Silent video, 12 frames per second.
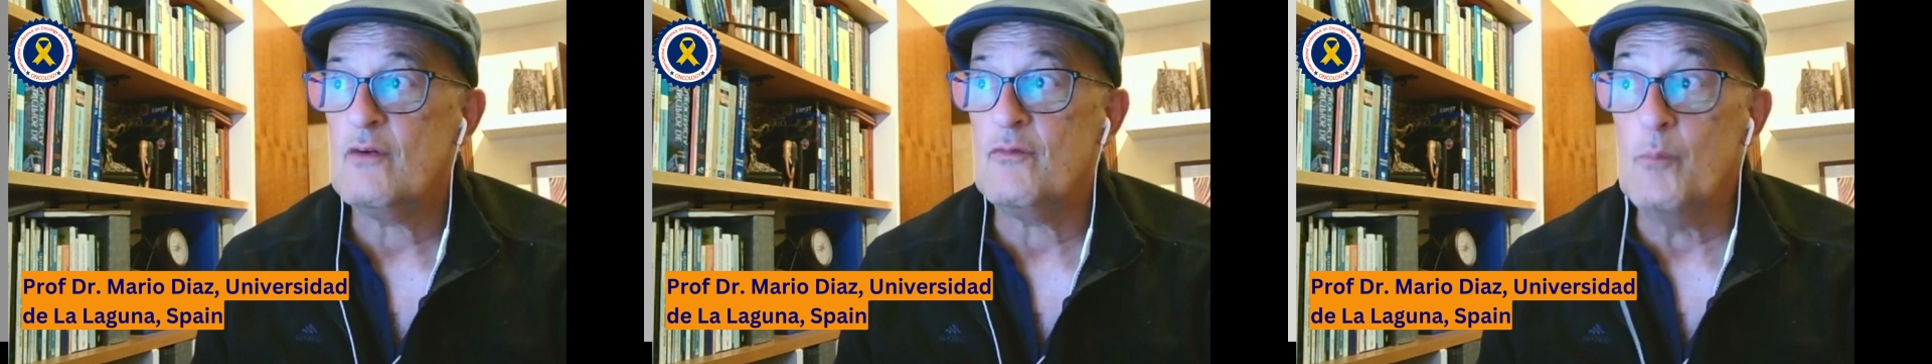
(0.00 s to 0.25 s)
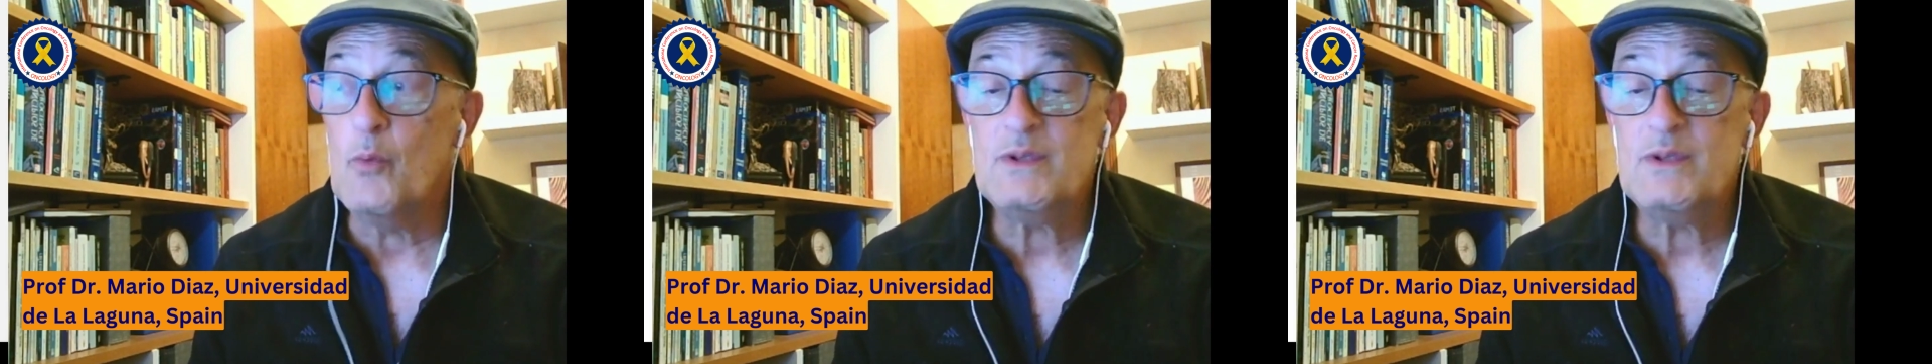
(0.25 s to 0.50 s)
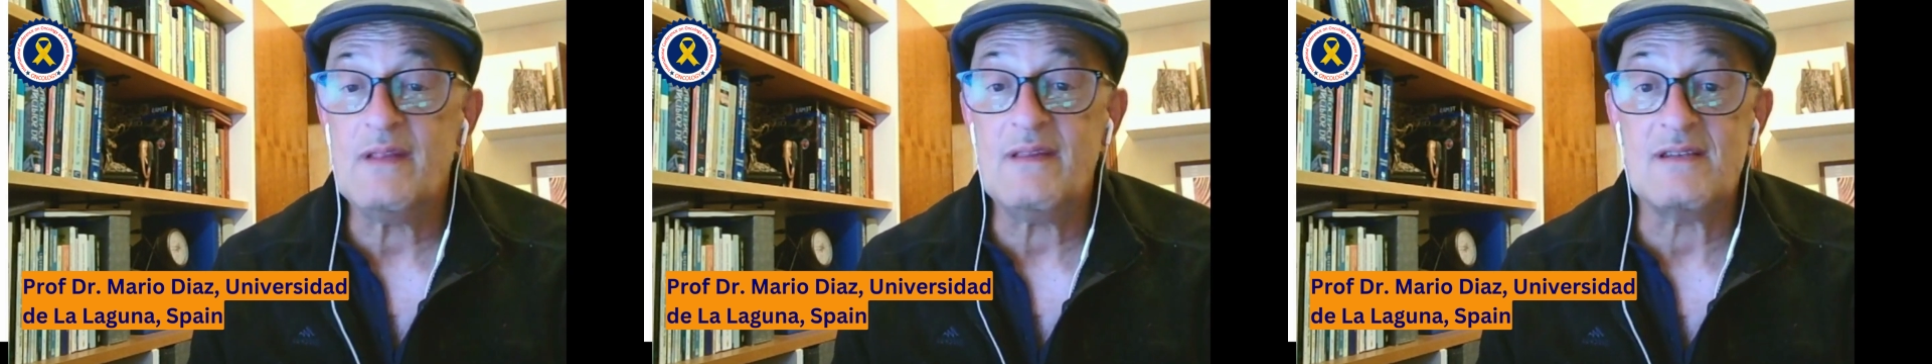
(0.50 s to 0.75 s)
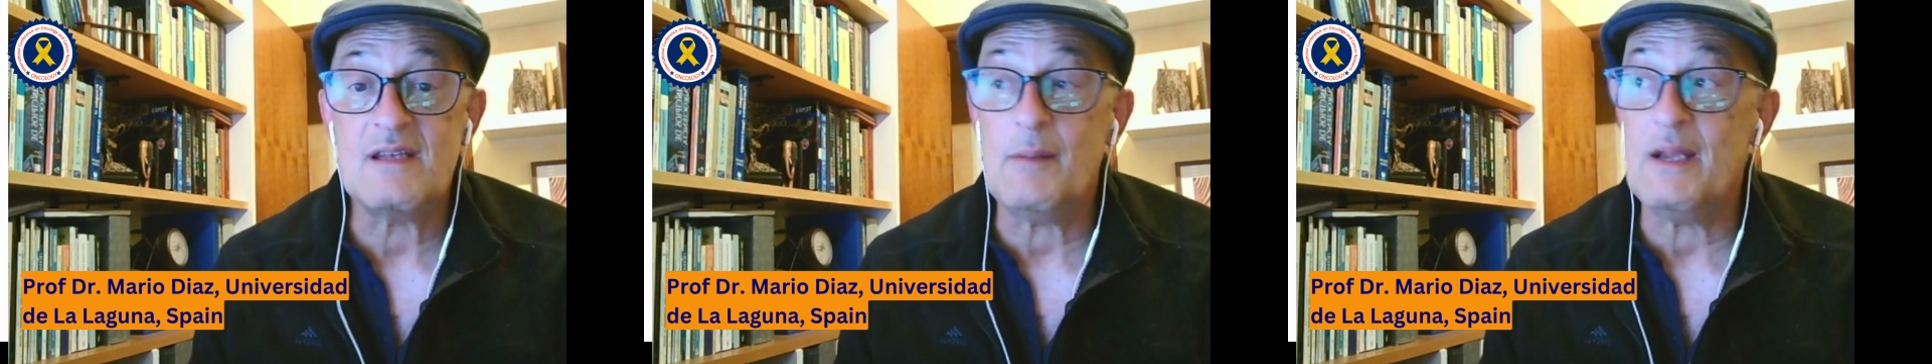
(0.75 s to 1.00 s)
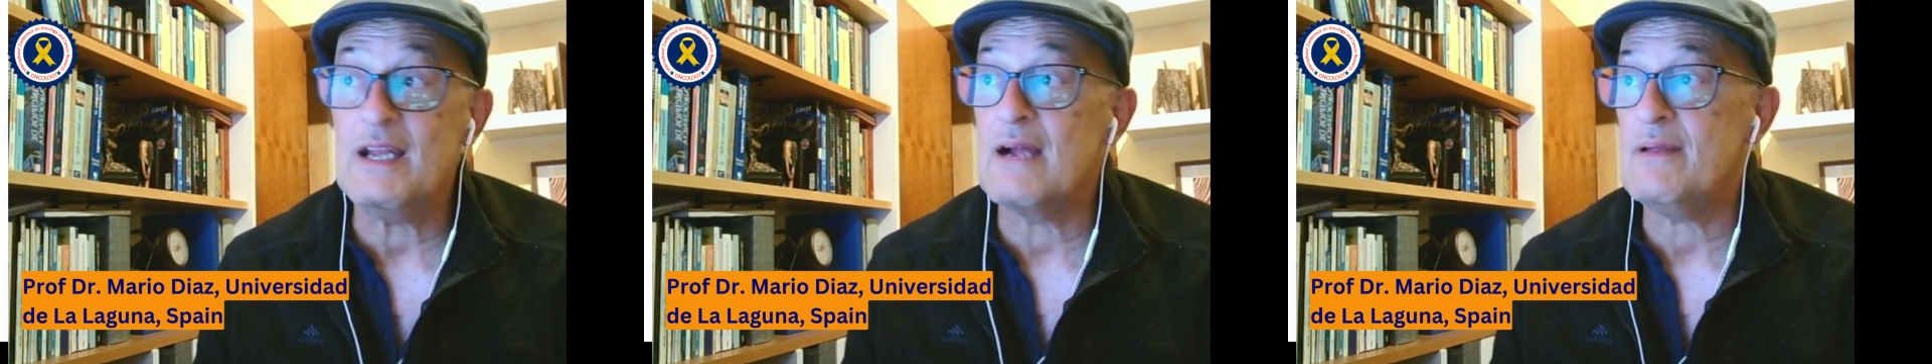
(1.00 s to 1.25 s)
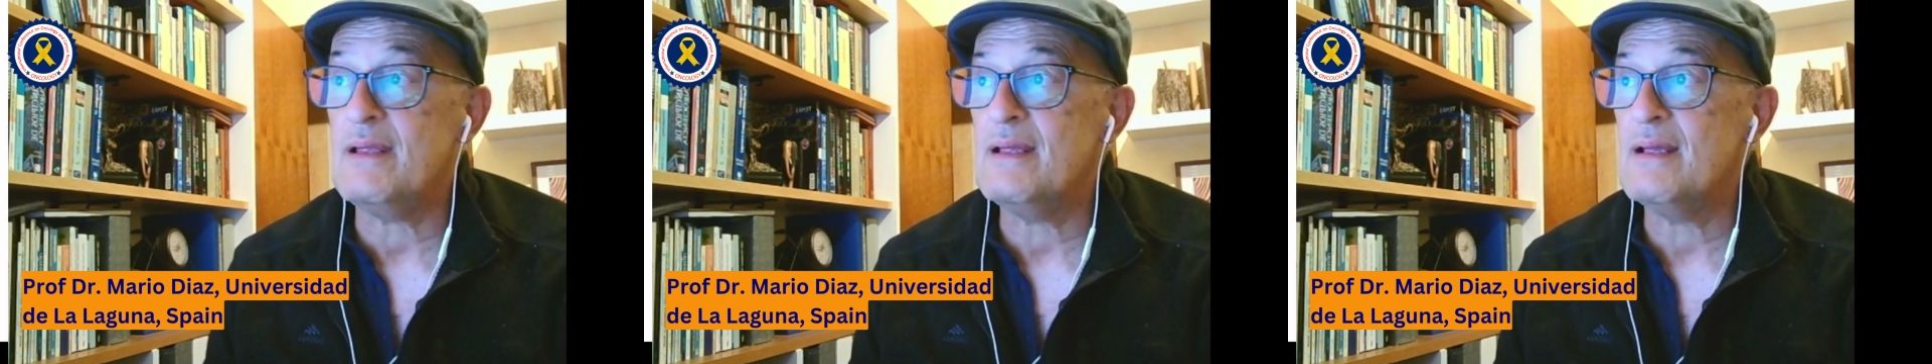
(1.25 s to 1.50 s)
of
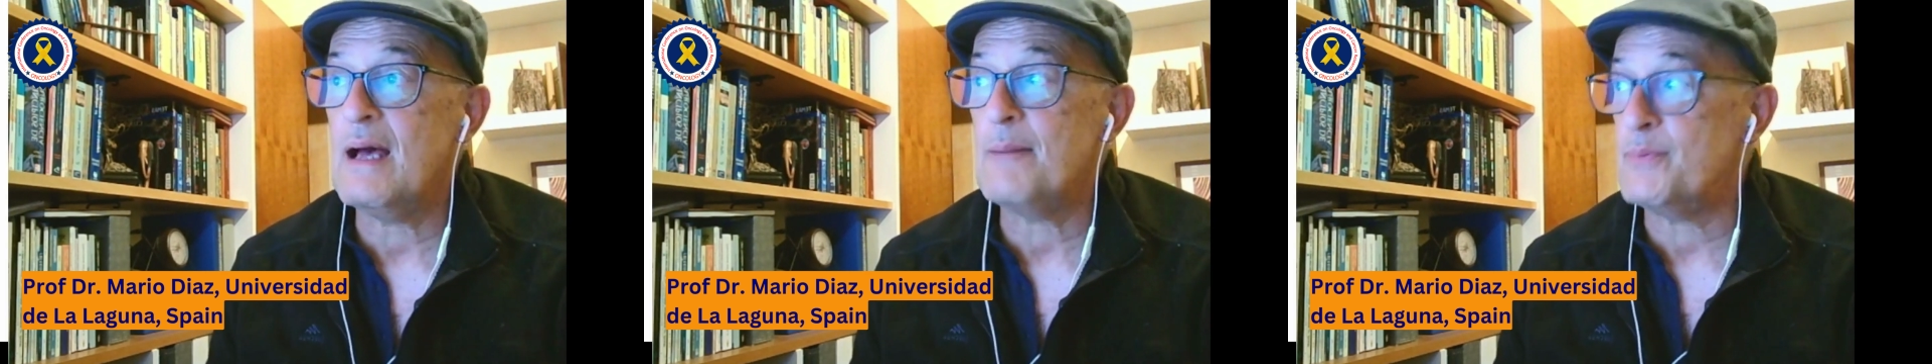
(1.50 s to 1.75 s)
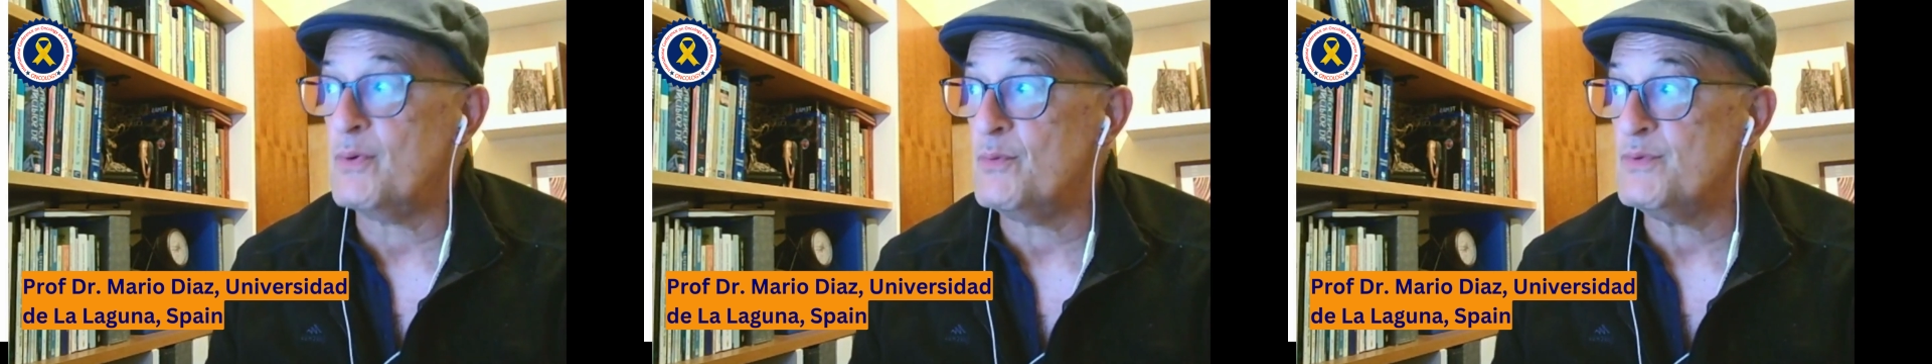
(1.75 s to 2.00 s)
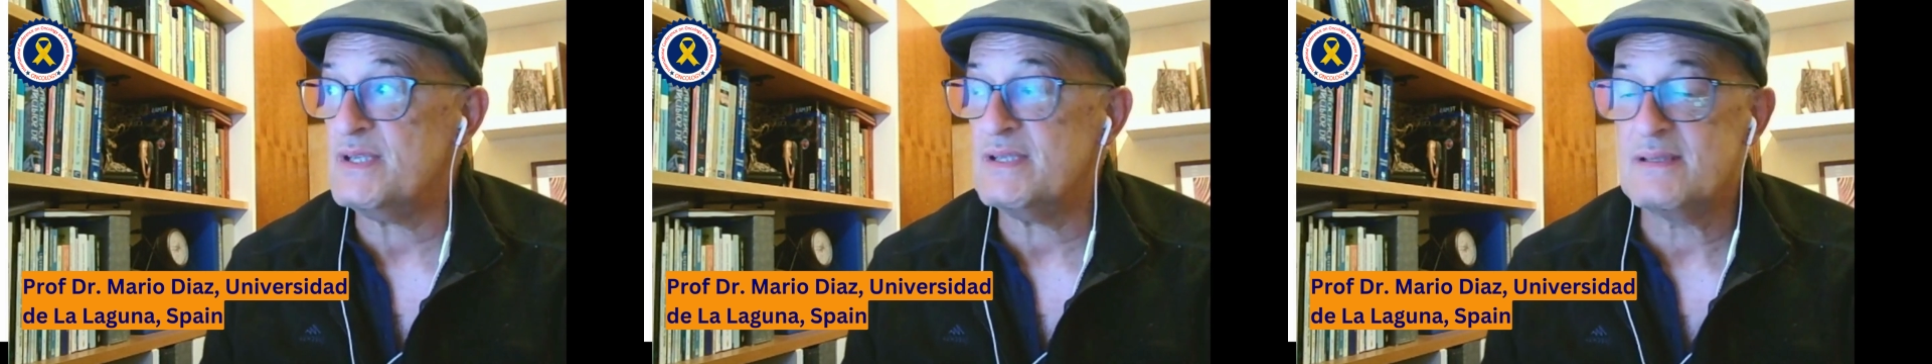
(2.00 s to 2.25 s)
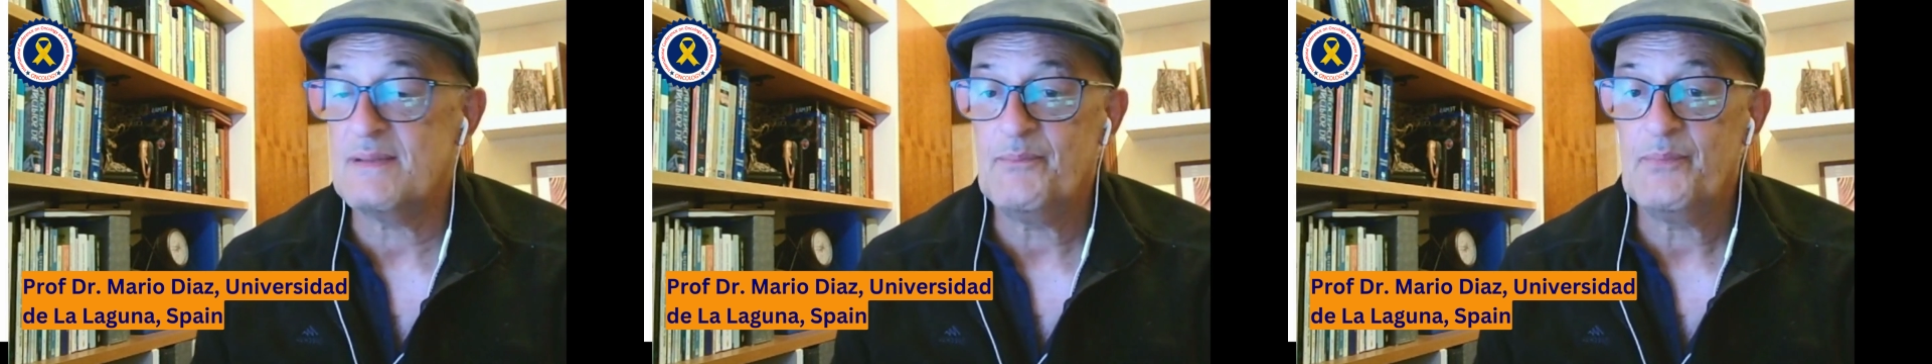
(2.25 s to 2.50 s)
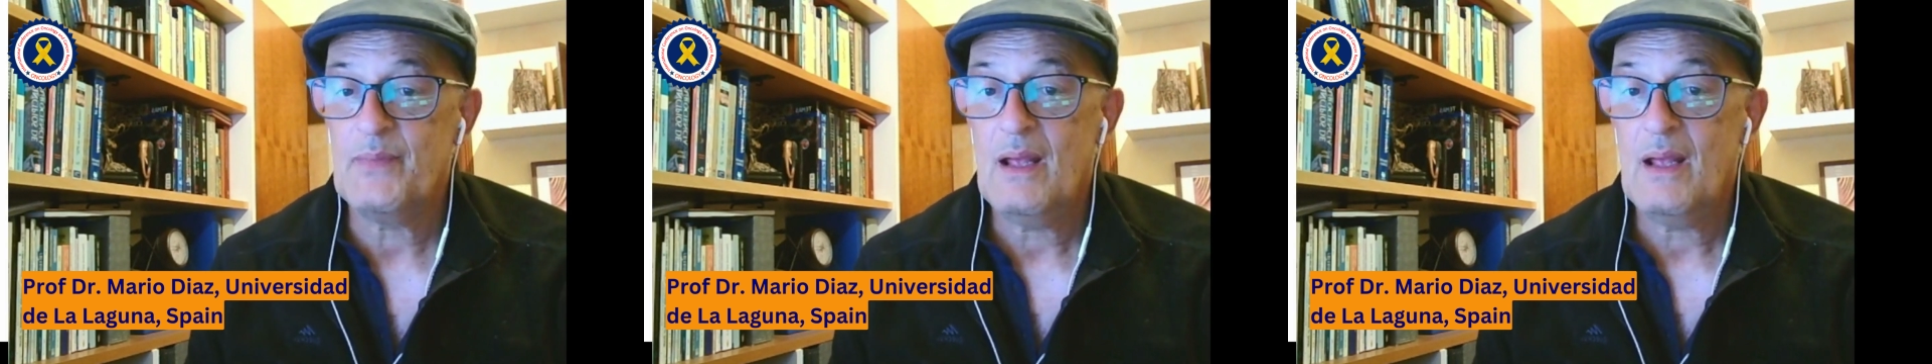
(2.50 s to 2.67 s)
multidisciplinary approaches.